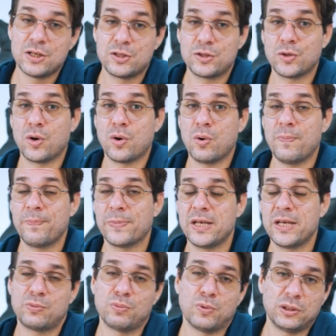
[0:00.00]
so
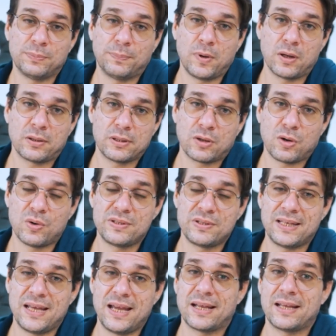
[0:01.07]
it won't block the call
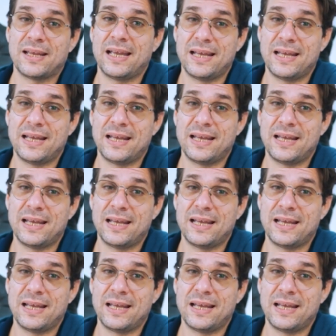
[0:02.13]
stack